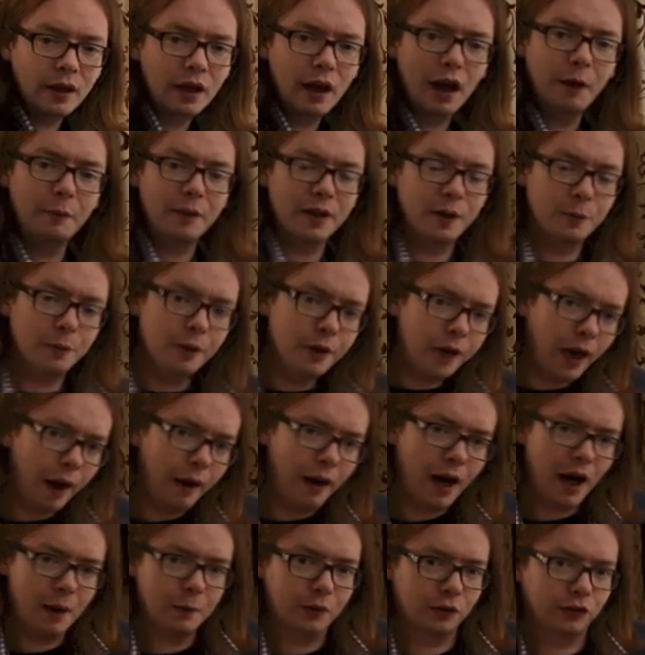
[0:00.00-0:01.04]
And when you work out
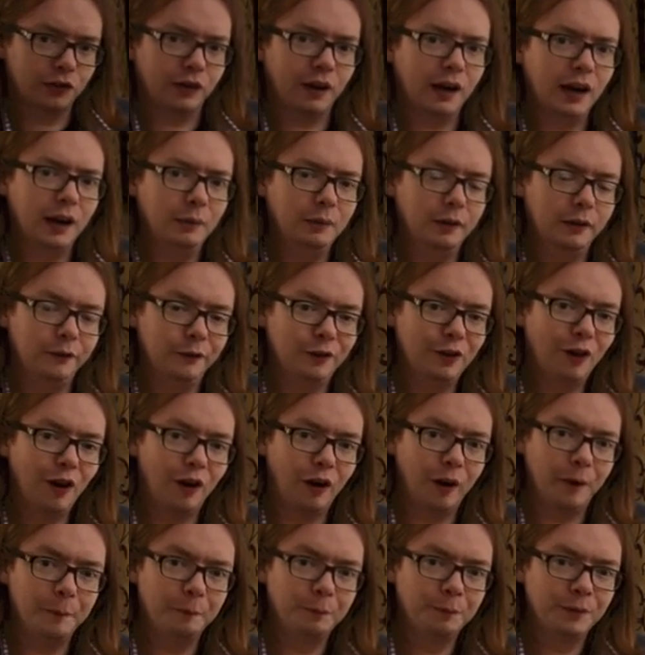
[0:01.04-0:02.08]
how much time you've
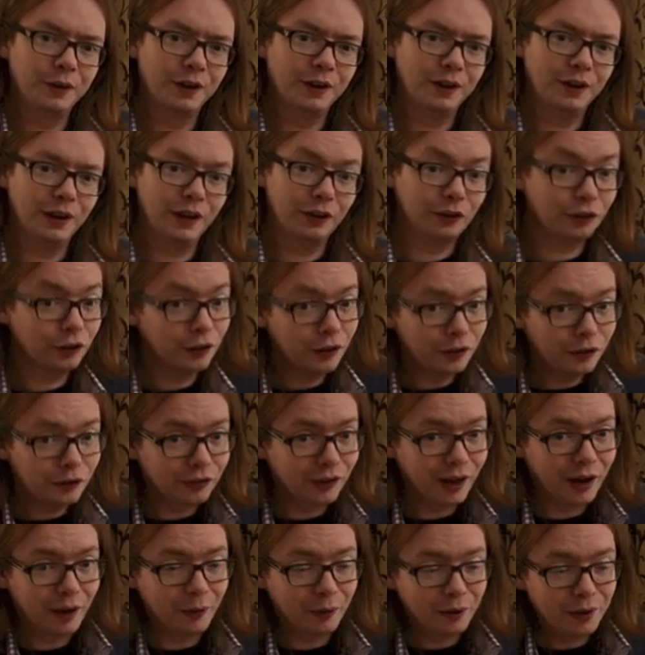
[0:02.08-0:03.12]
got, it turns
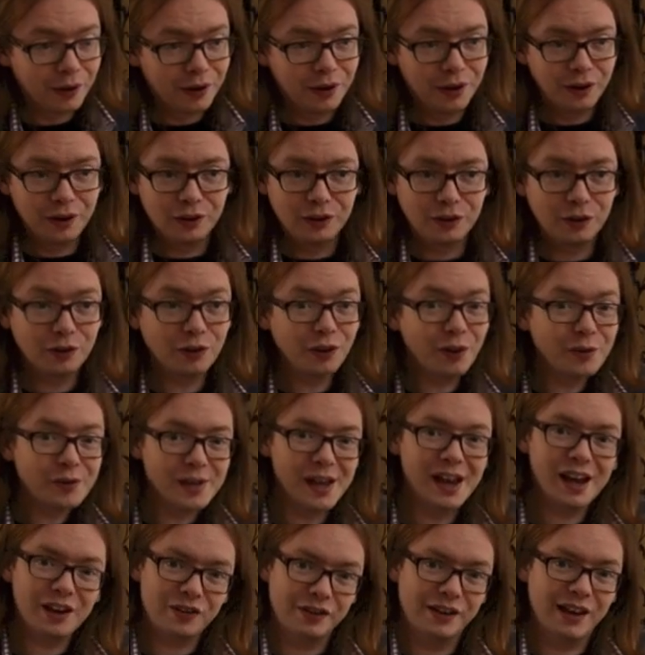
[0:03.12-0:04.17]
out you don't
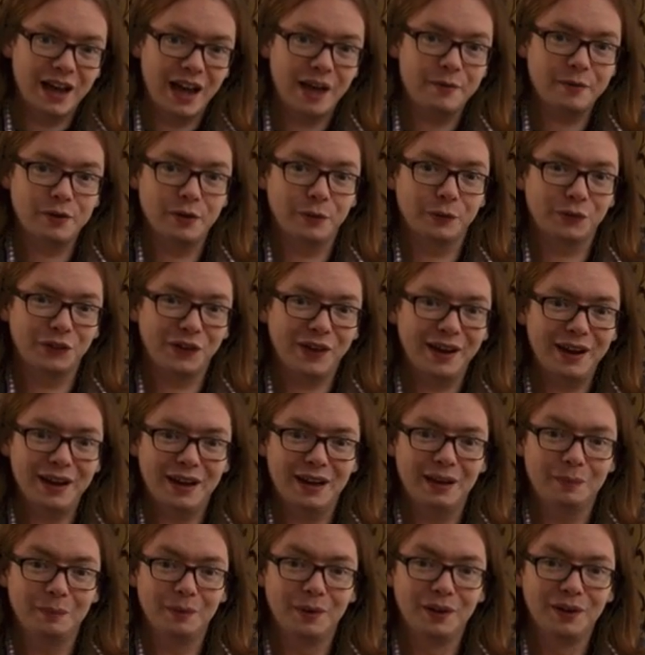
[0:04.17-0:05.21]
actually have enough
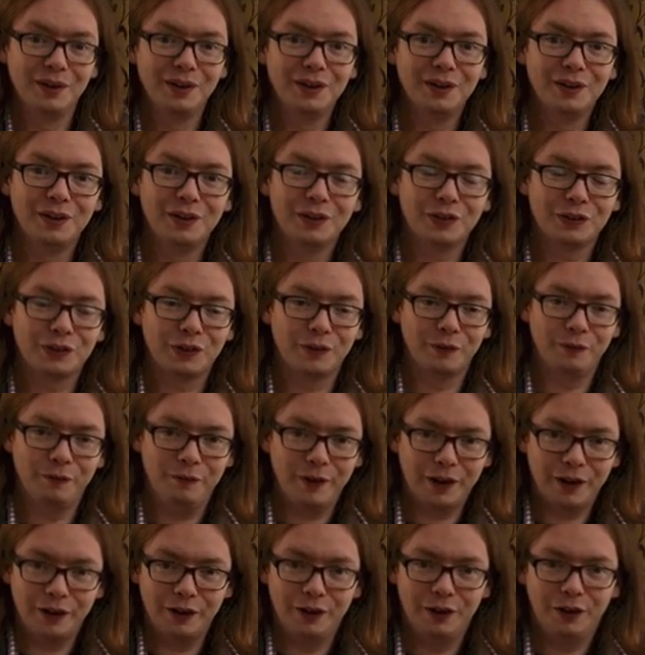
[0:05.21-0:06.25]
time to
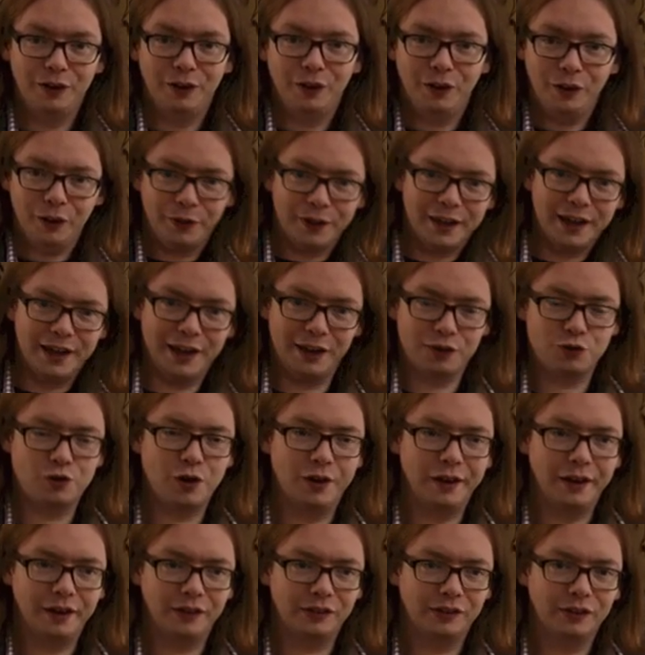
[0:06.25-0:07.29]
configure all the
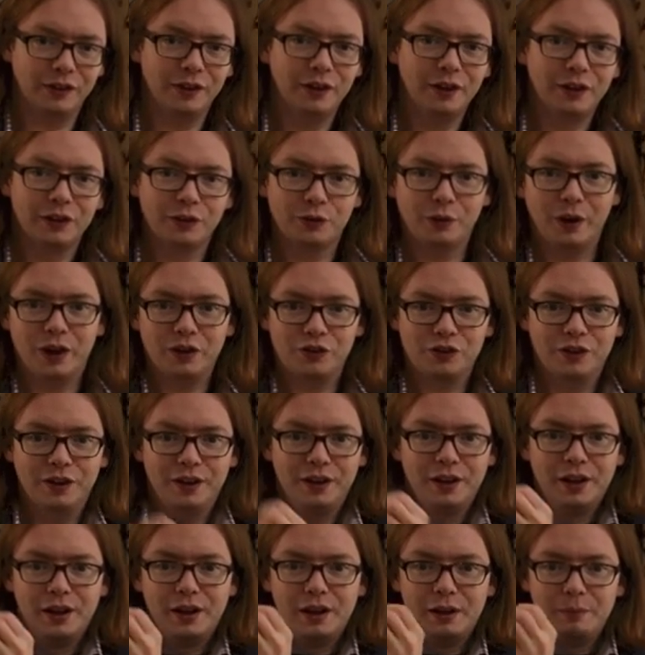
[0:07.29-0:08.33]
electronics, to
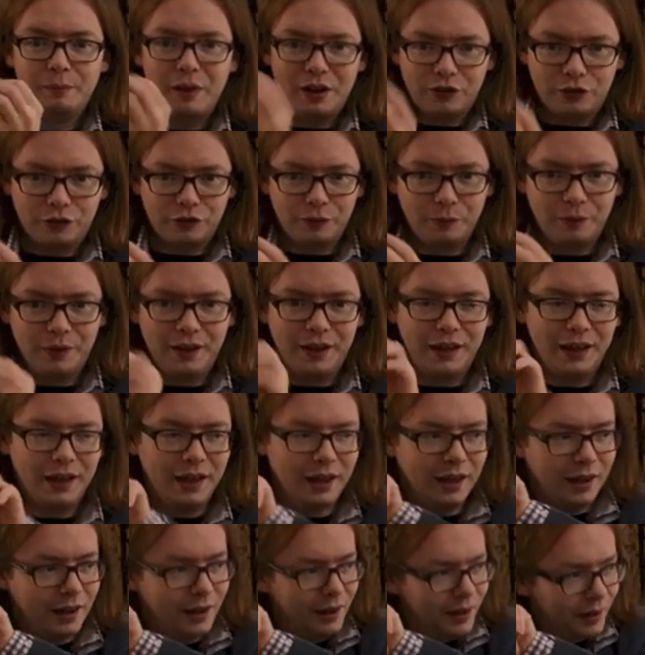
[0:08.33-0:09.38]
actually measure something
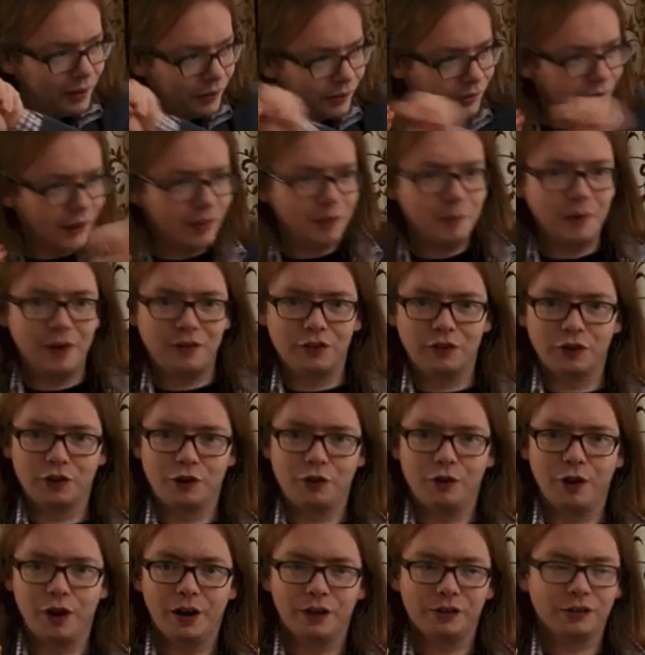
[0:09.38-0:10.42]
here, send the message
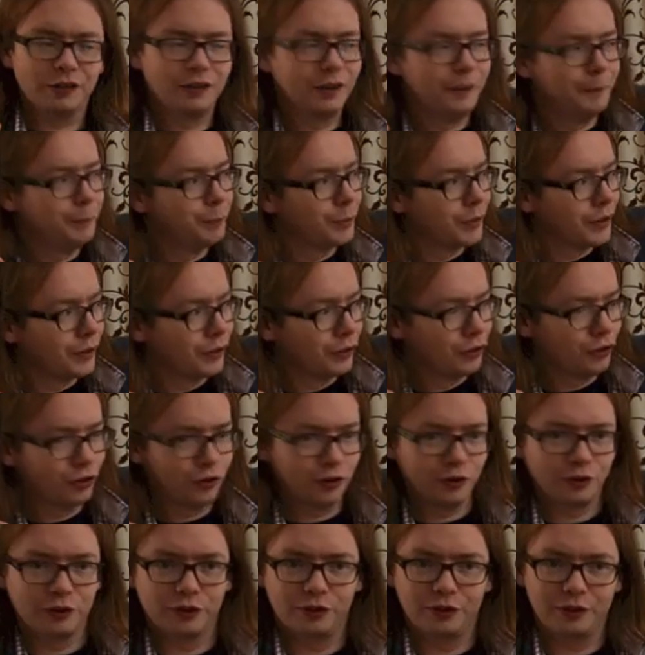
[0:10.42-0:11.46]
across,
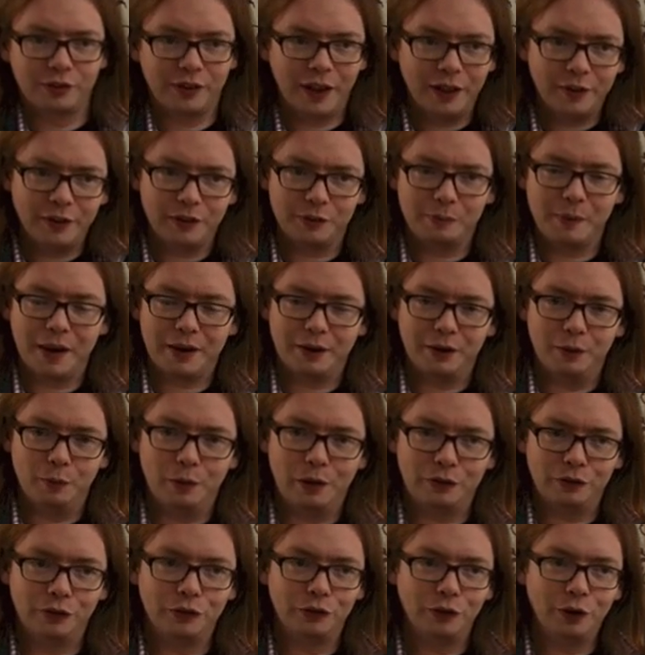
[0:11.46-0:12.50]
tell this magnet
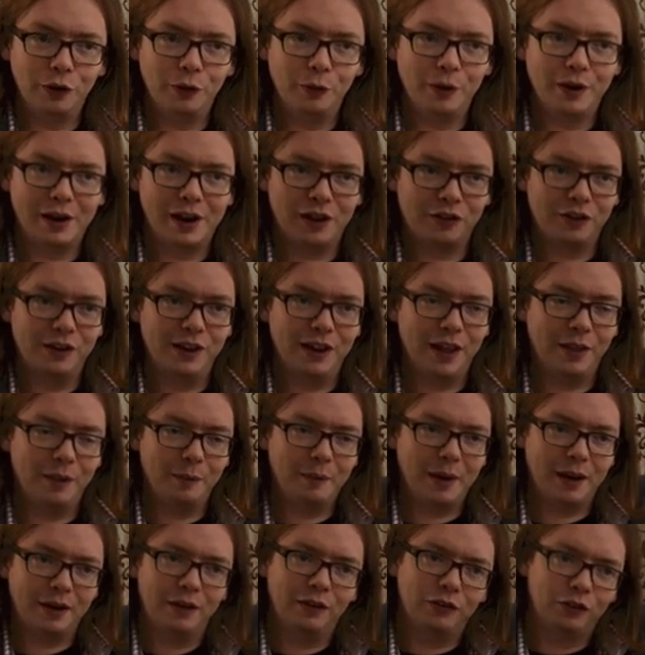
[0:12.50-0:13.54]
what to do, and actually get the
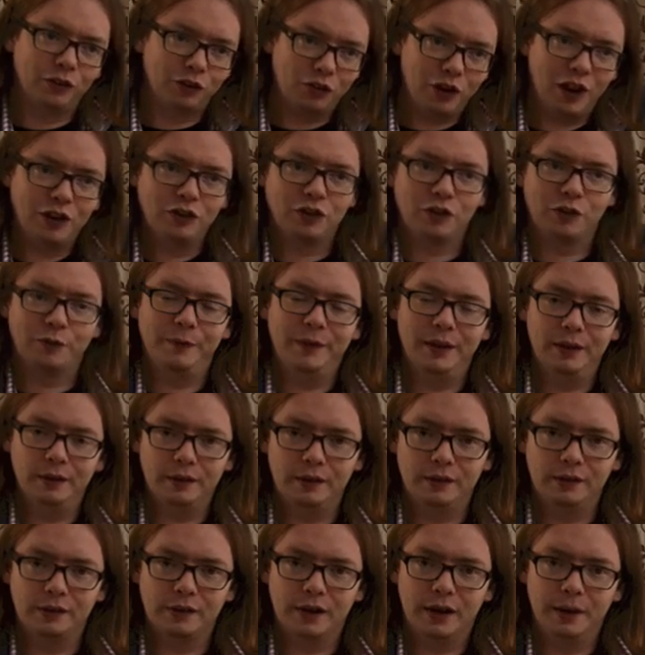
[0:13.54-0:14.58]
magnet to change its field
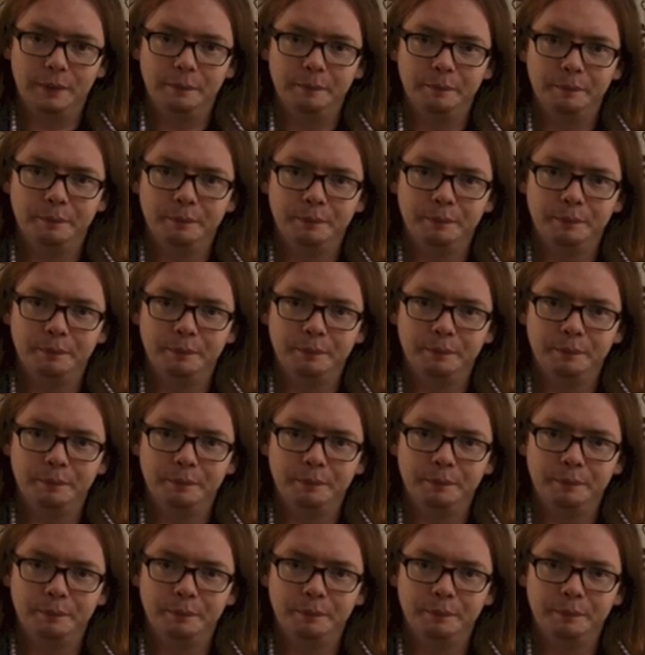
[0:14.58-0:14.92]
in time.